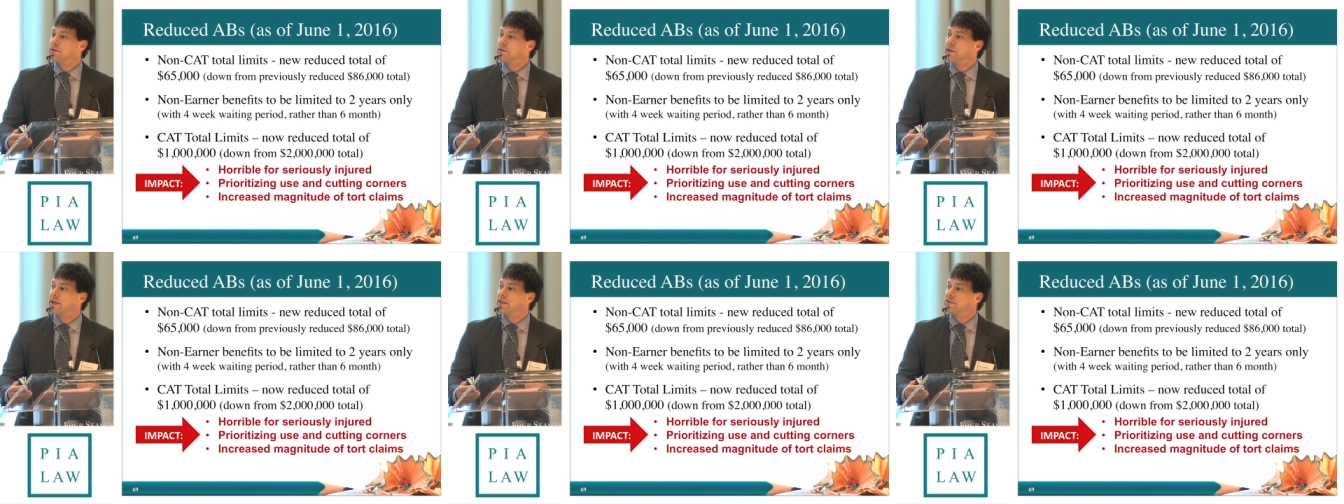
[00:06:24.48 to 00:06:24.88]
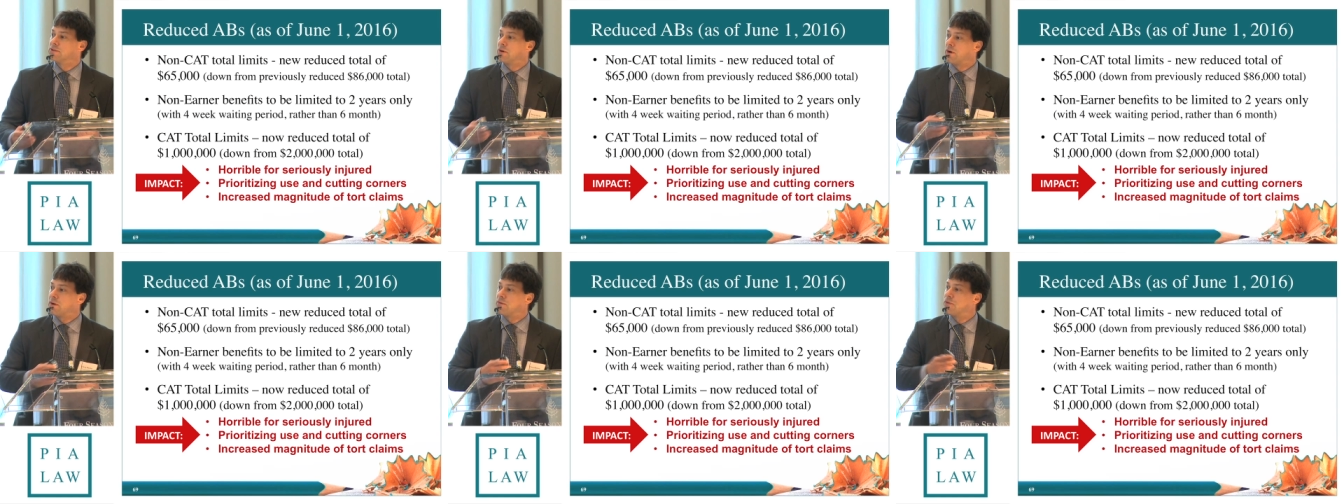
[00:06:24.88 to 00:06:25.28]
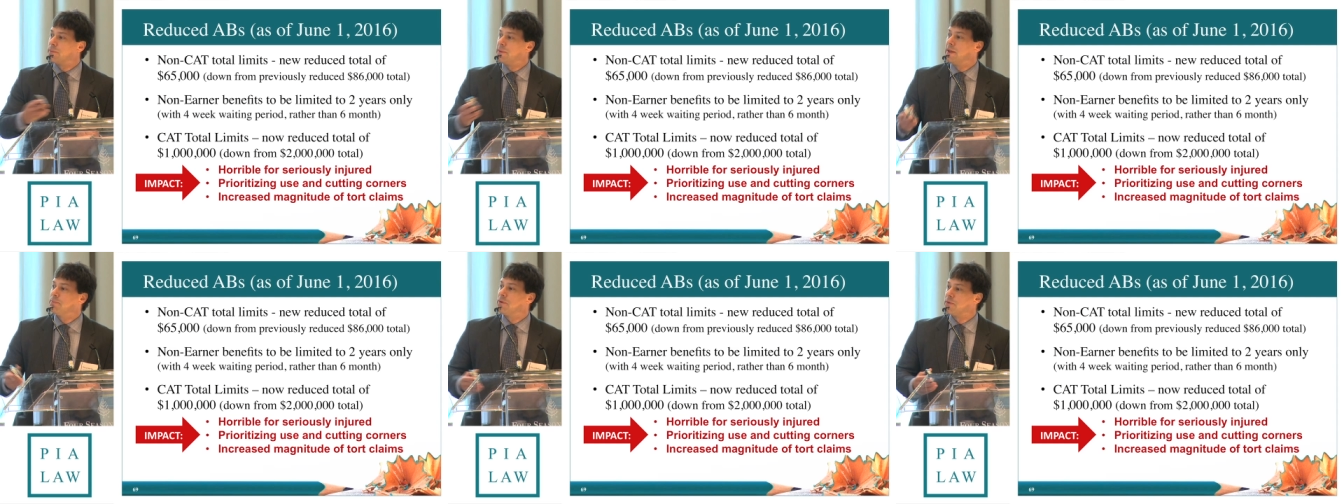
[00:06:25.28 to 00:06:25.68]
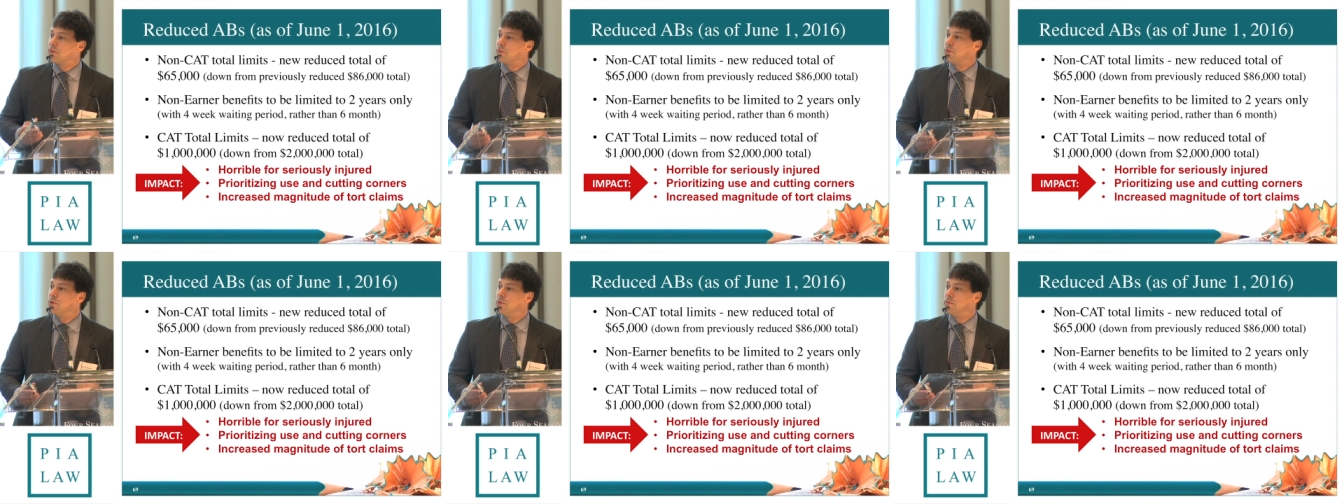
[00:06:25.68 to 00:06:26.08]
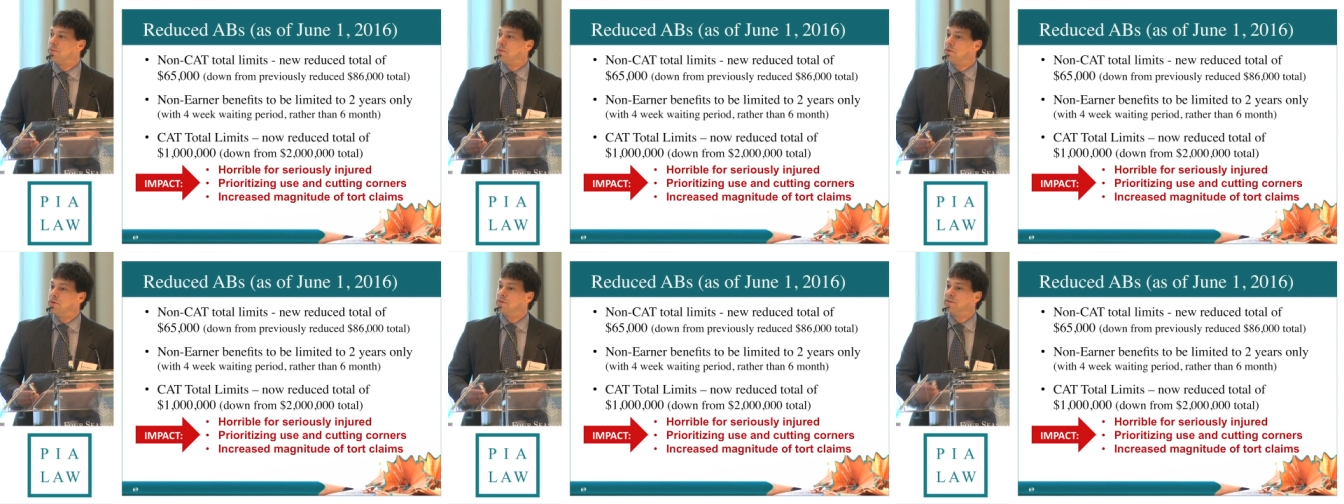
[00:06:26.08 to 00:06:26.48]
Okay, so all of the people in the
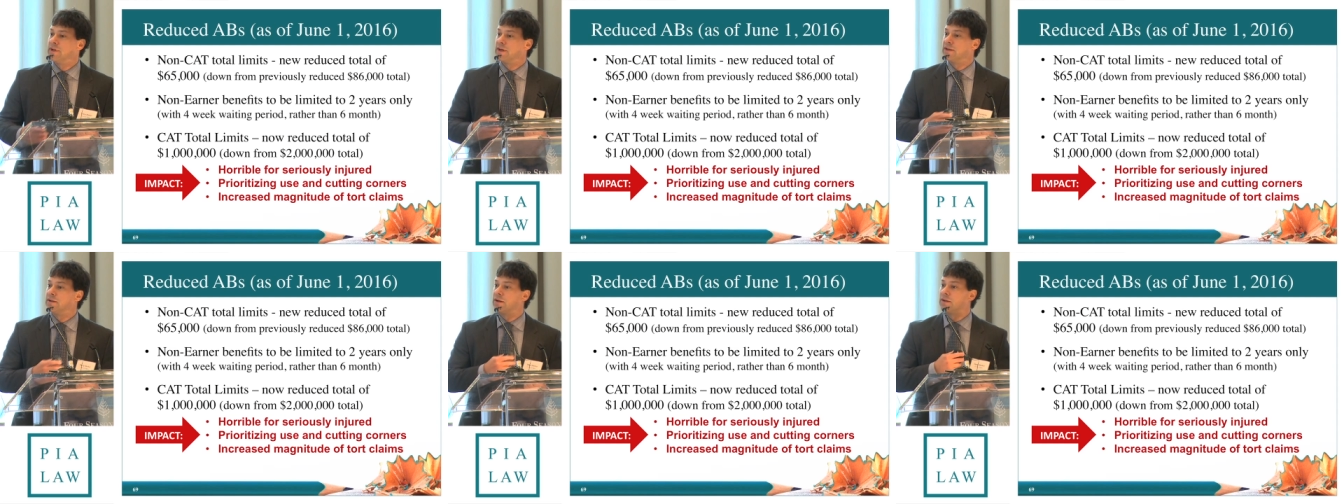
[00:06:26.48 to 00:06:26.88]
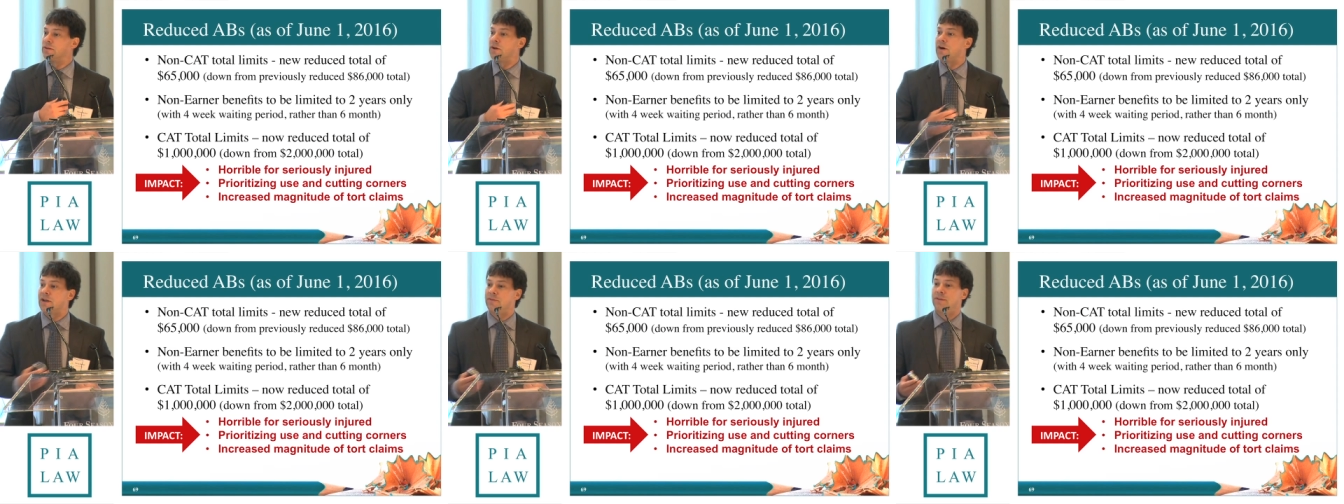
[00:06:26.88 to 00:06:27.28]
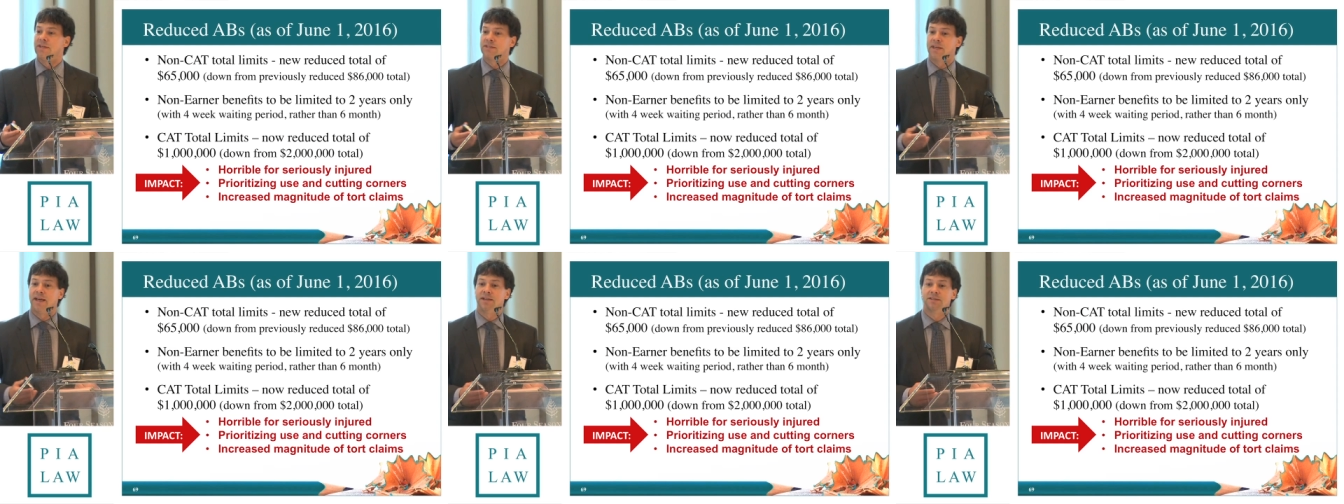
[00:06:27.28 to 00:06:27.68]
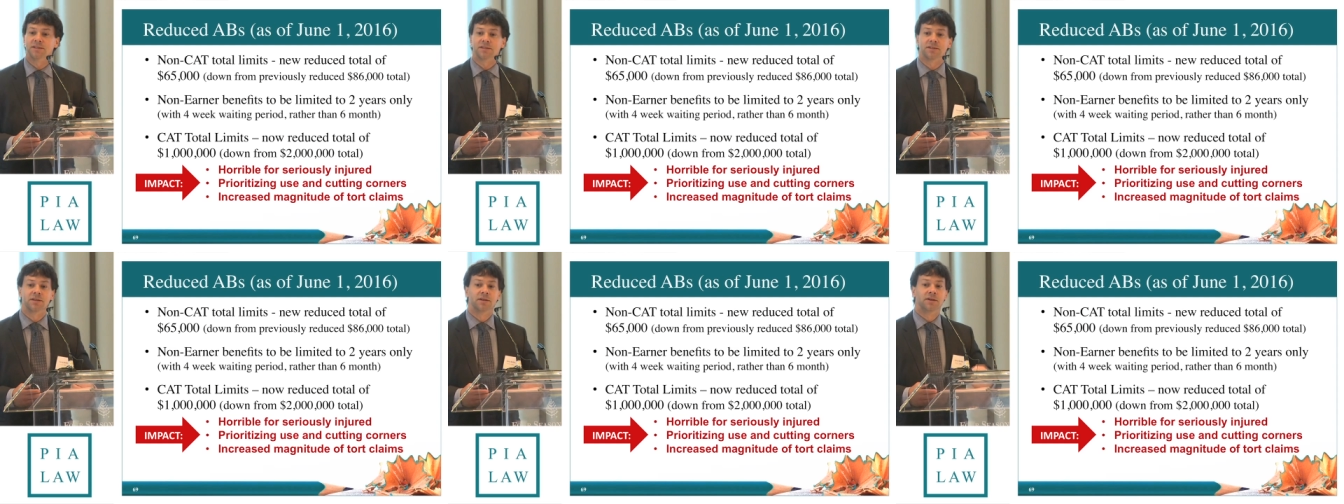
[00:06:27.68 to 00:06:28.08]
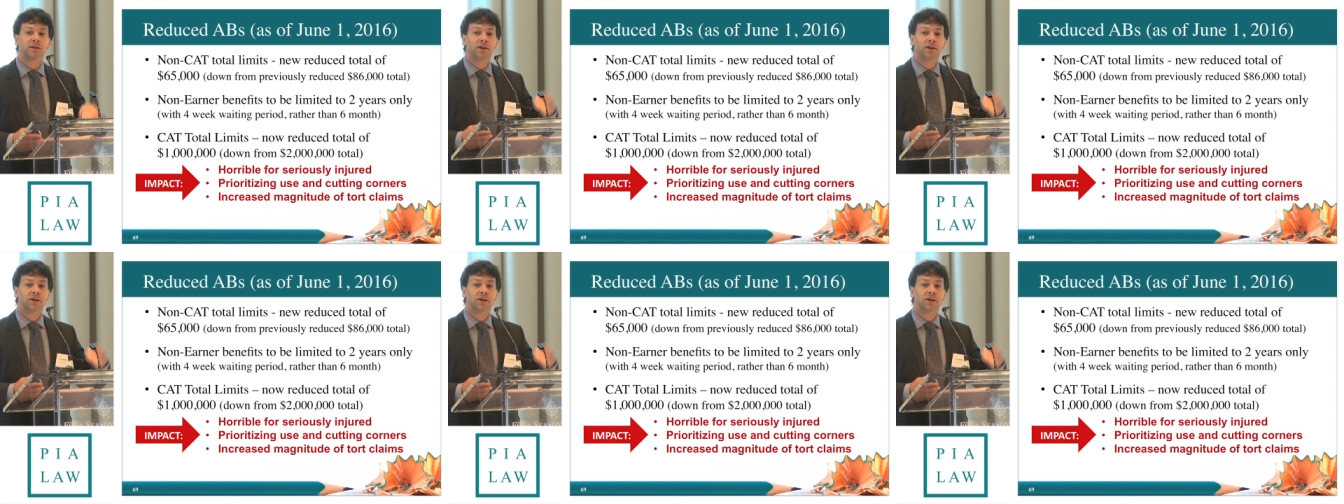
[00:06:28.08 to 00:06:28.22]
room who have done a lot of these cases,